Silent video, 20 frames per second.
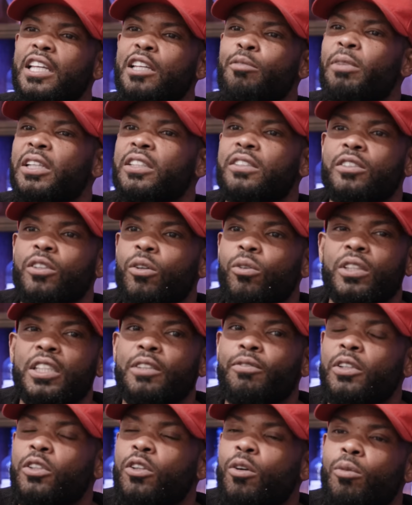He must don't
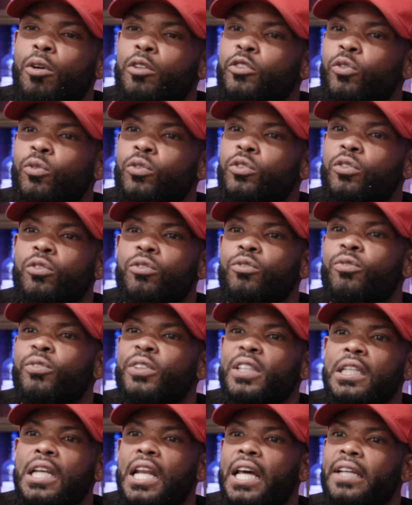even know what tuntun
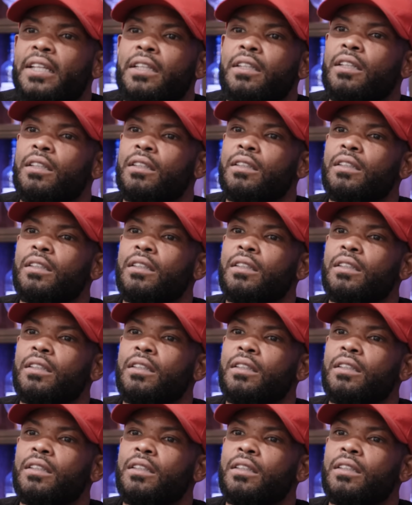feel like.